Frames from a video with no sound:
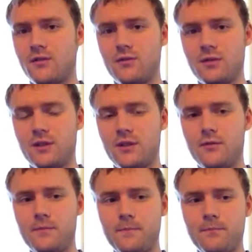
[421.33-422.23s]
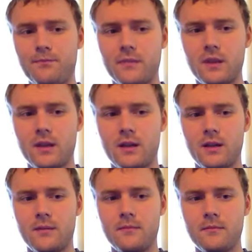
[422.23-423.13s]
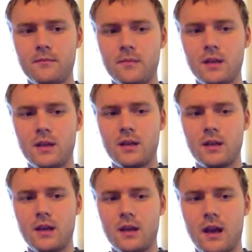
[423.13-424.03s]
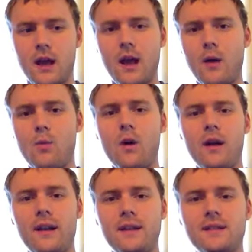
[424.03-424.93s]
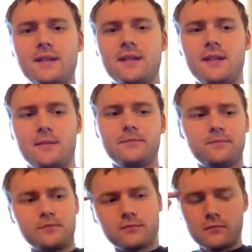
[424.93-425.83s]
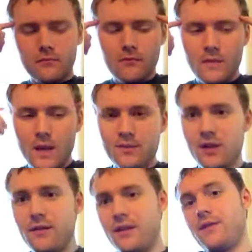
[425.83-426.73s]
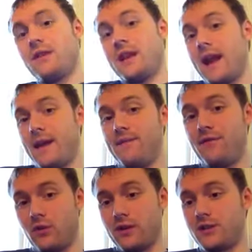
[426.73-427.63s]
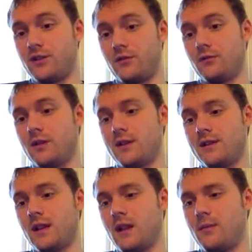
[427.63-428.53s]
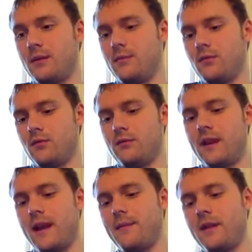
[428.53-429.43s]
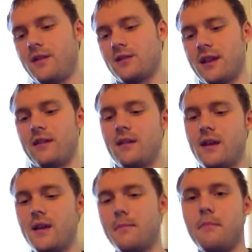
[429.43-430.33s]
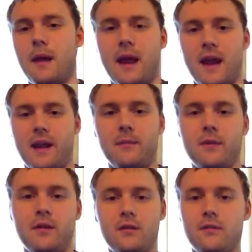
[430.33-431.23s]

of cool to do. I want it. I'm trying to think of a name for it too, because a lot of people name theirs Mame.